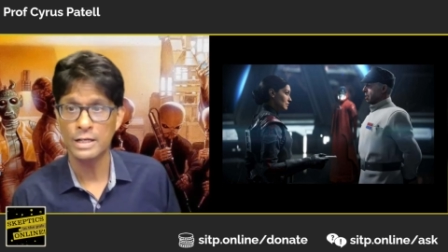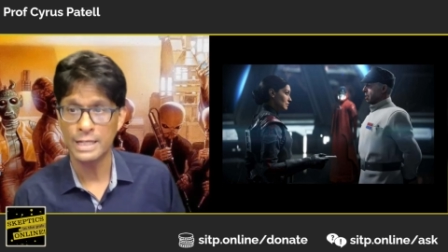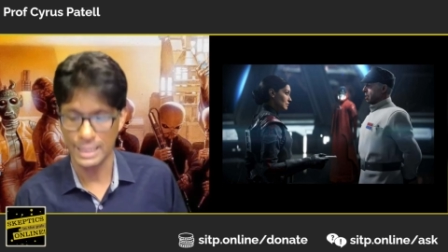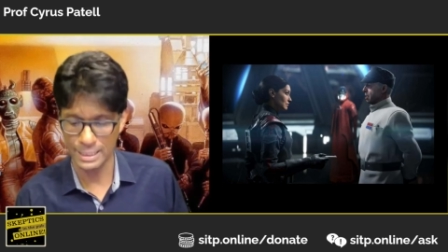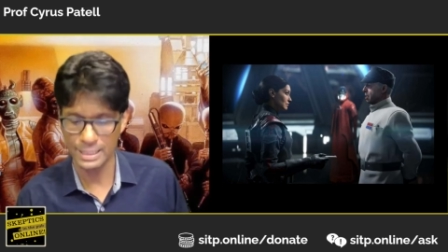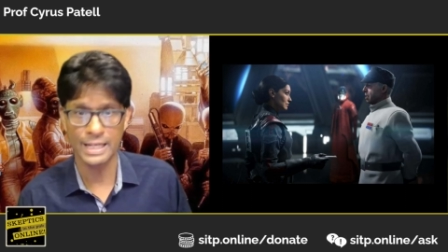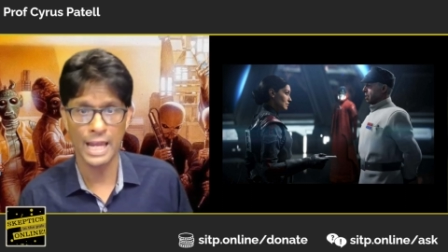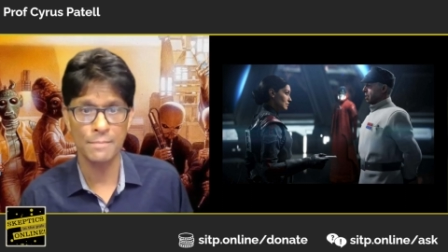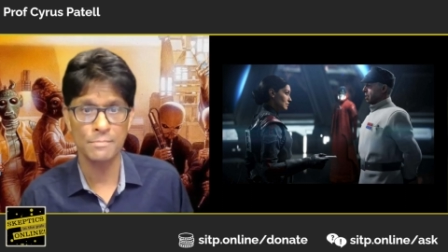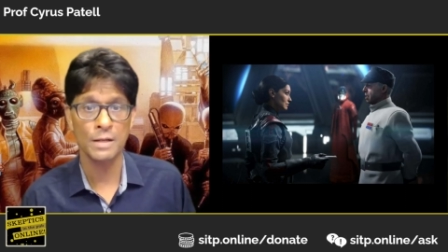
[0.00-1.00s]
In the
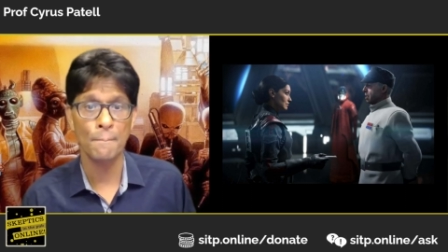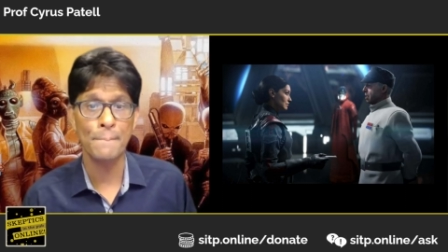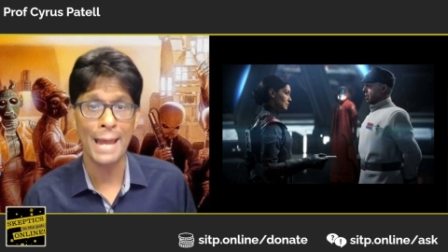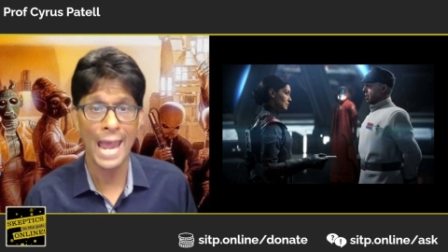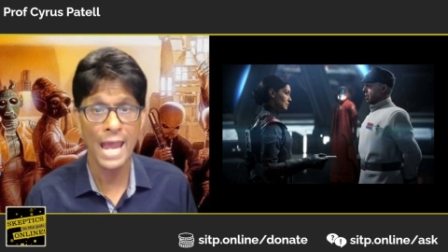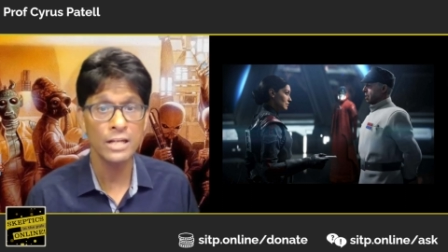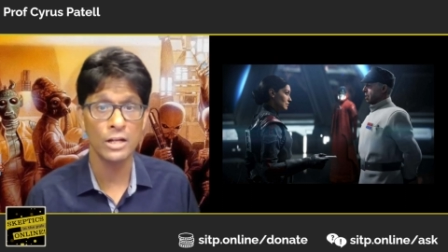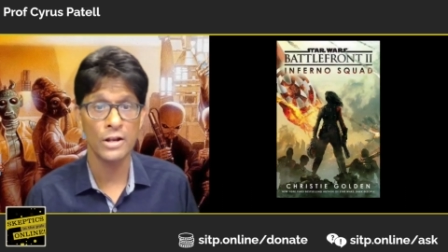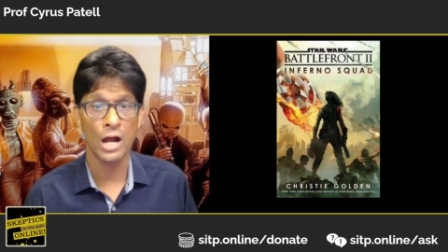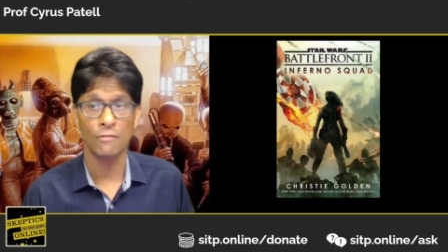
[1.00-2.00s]
game's
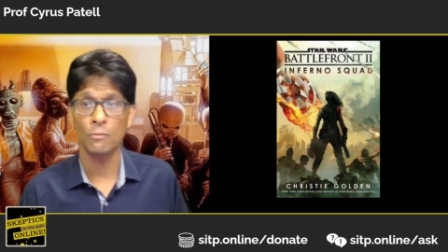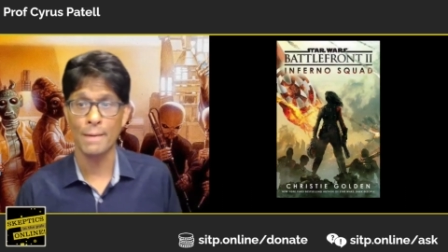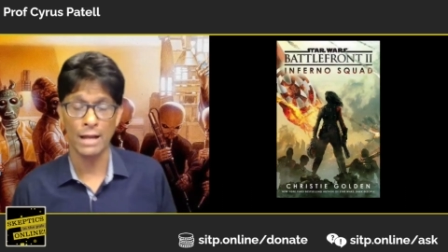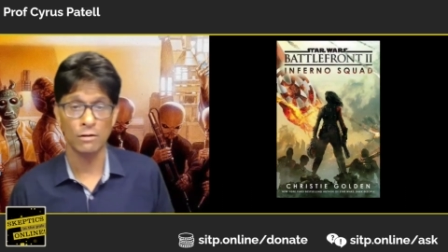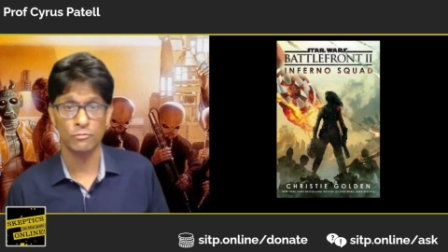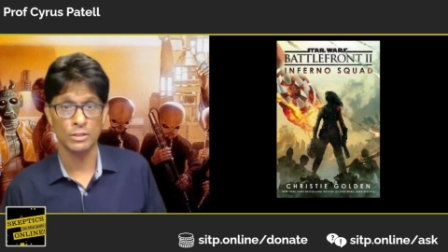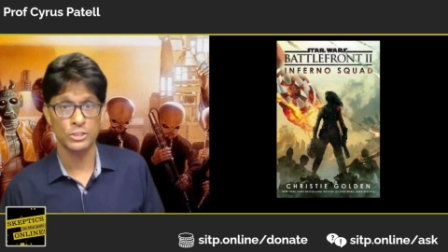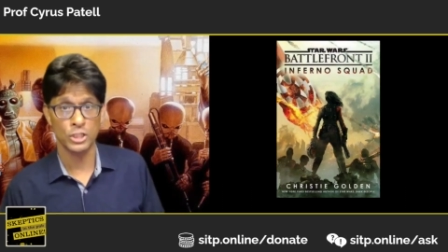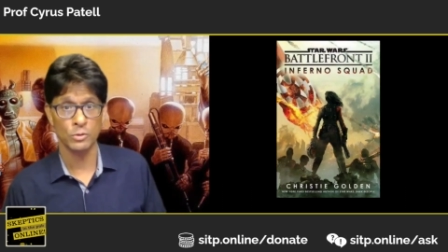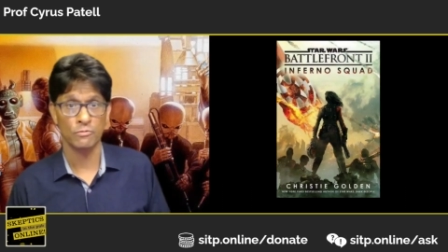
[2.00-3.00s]
companion novel, Battlefront
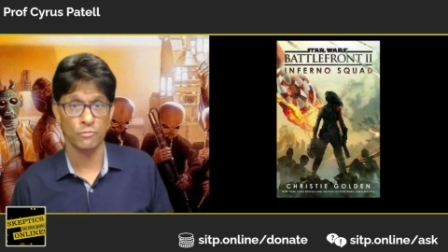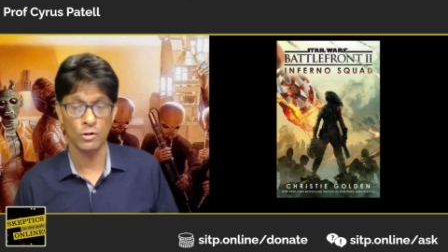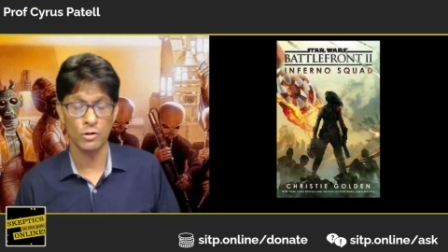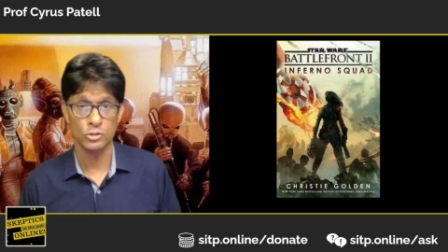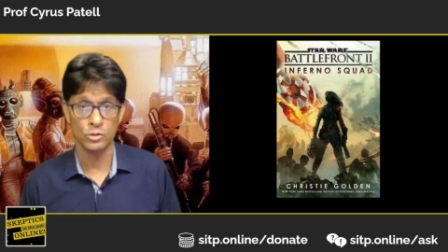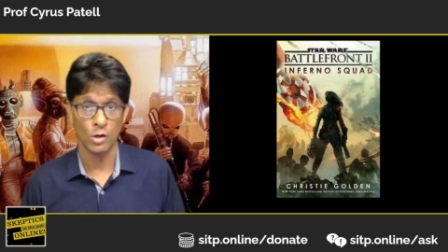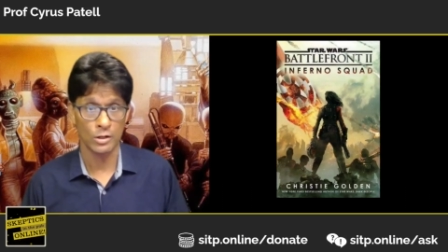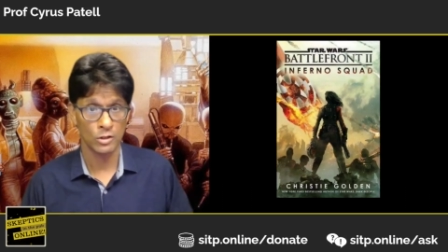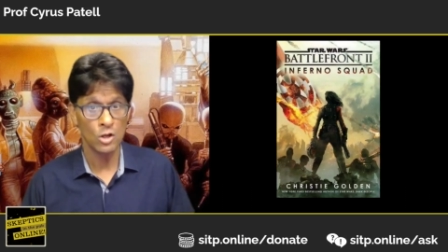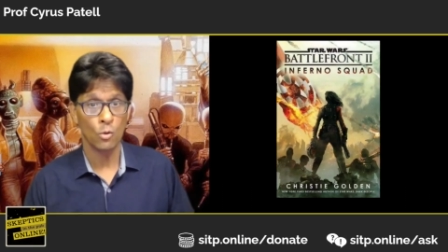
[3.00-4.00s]
2, Inferno Squad,
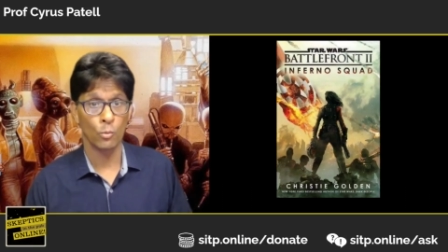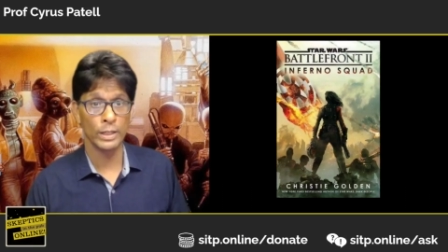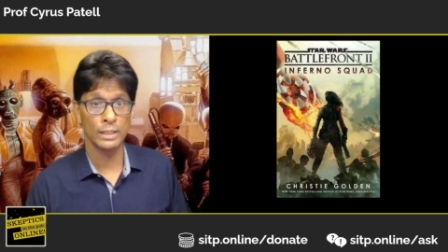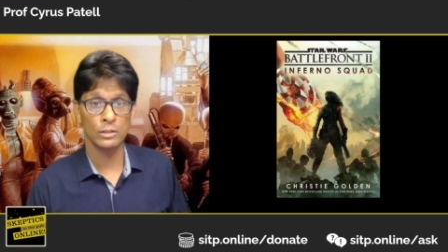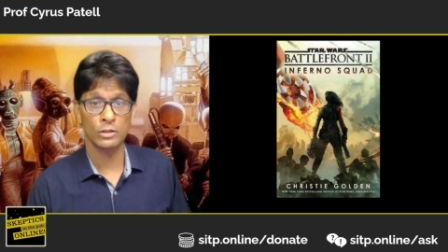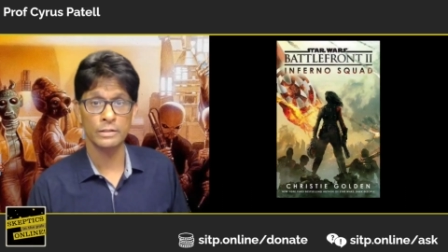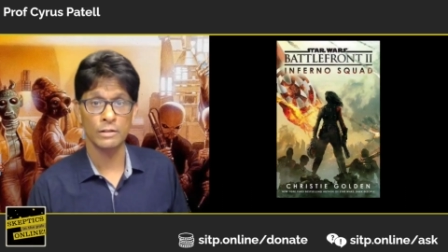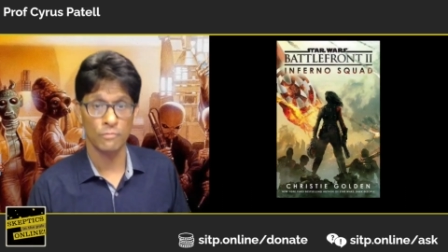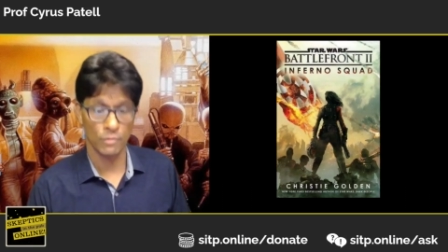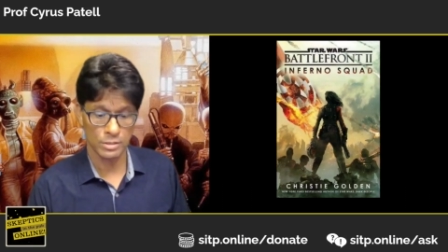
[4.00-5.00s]
we learned
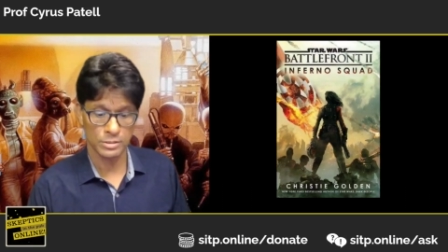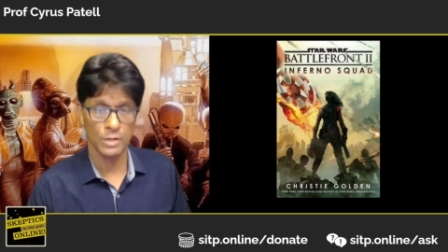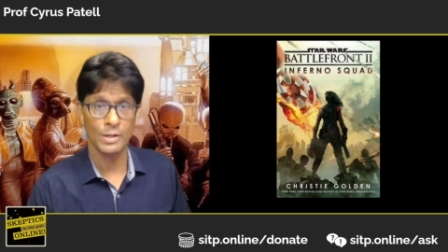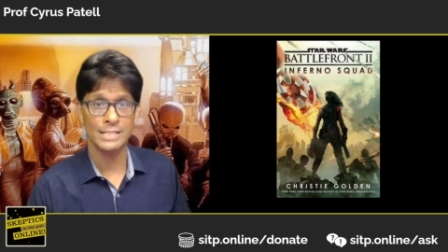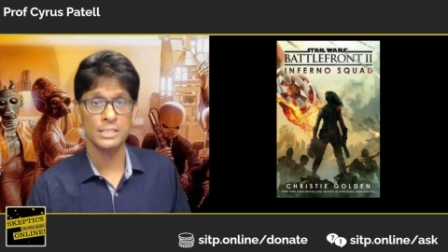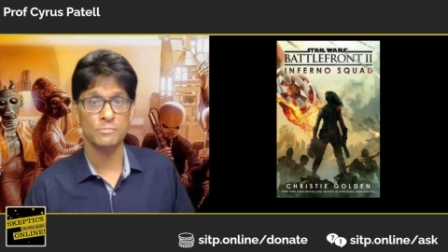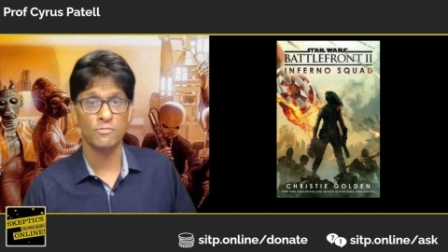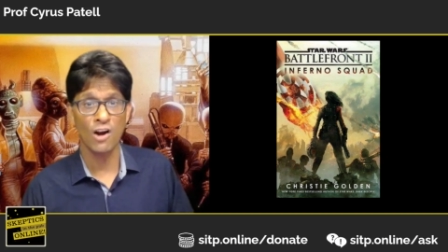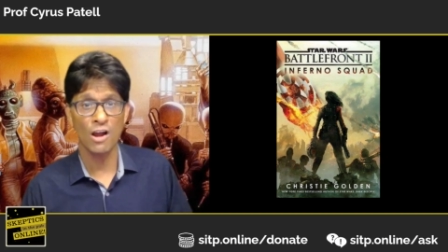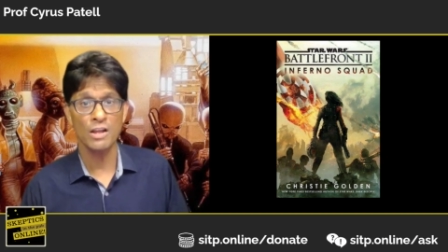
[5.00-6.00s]
that Versio has
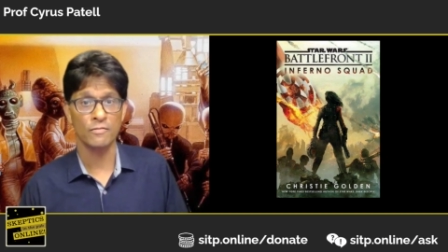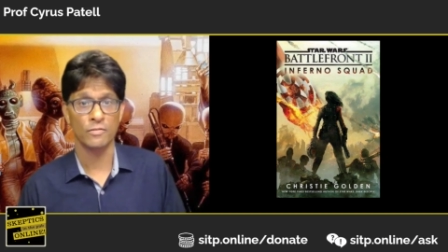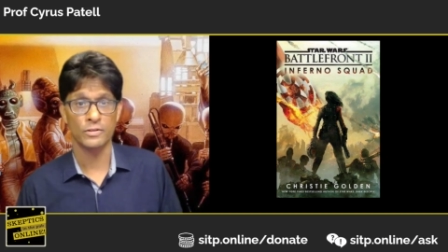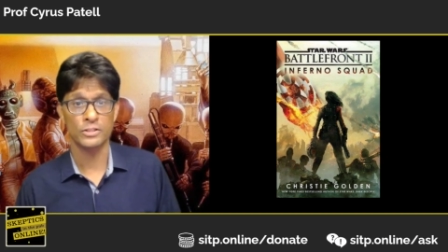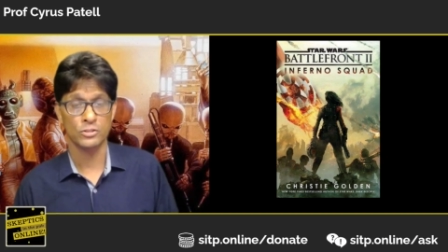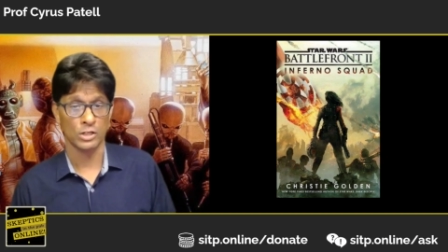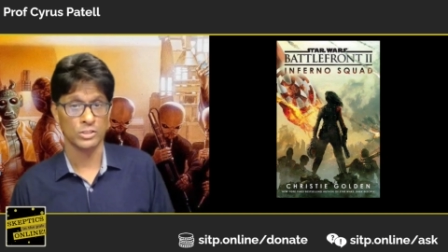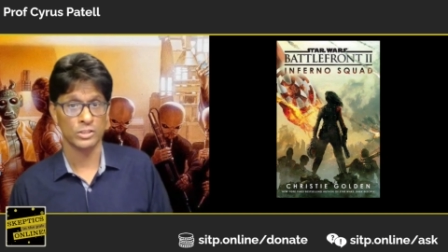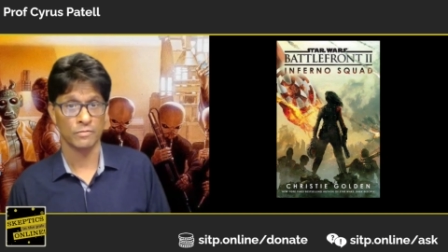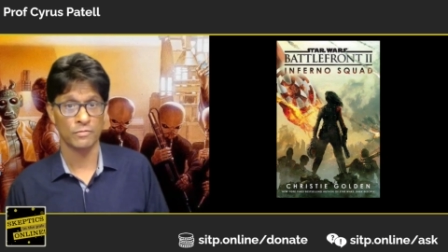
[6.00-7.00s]
survived the
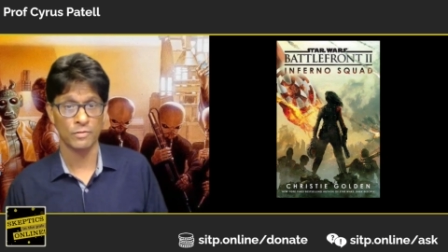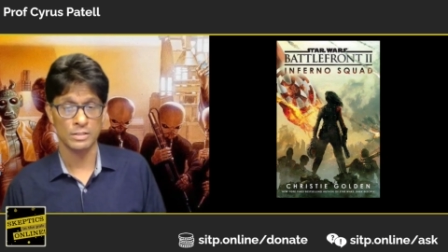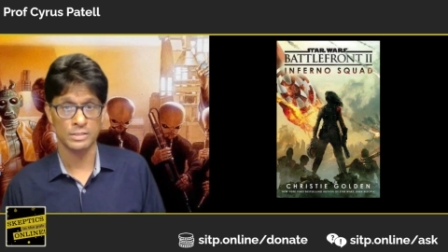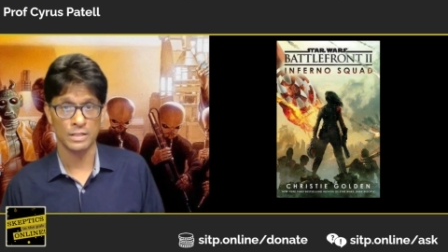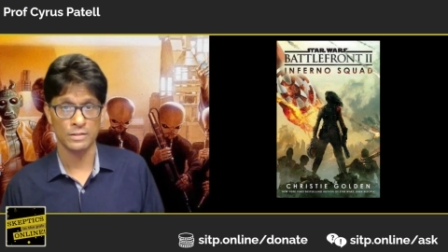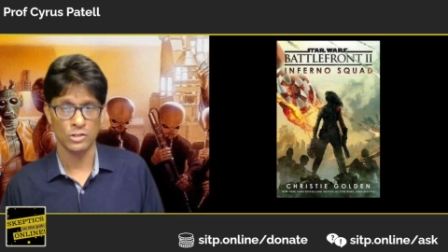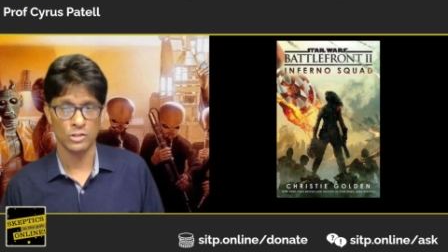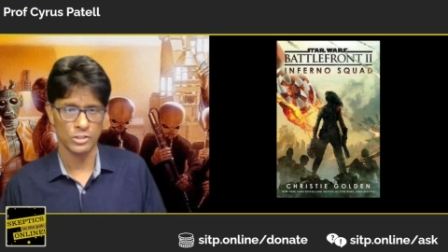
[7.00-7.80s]
destruction of the first Death Star.